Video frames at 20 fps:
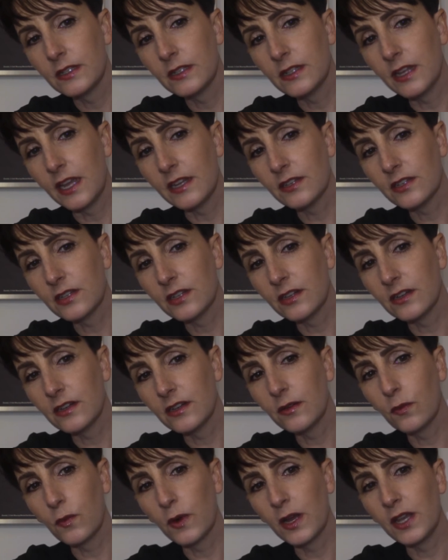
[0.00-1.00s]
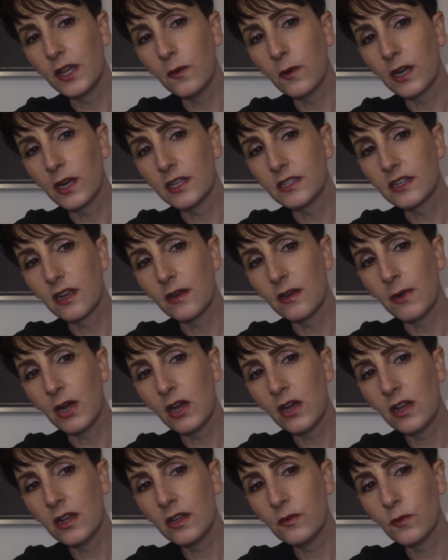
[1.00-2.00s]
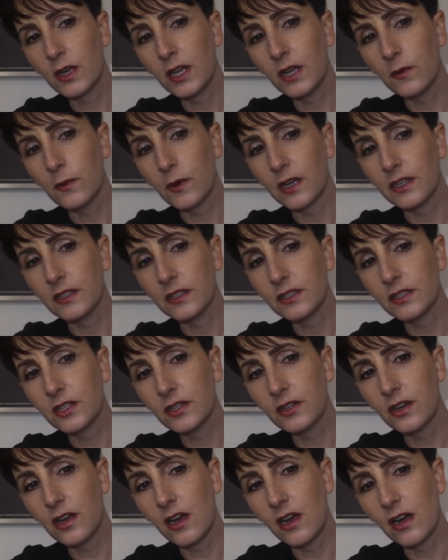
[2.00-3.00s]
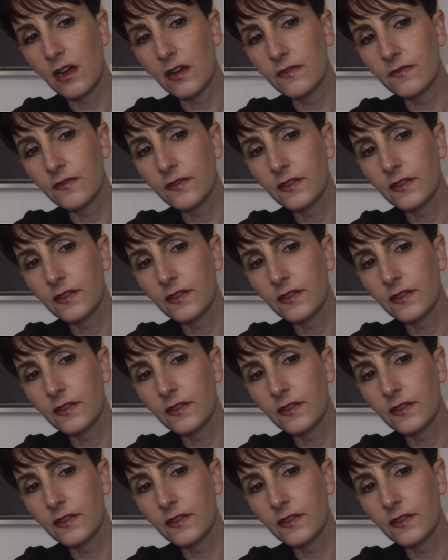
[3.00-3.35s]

Enter when you want it to come on, when you want it to turn off,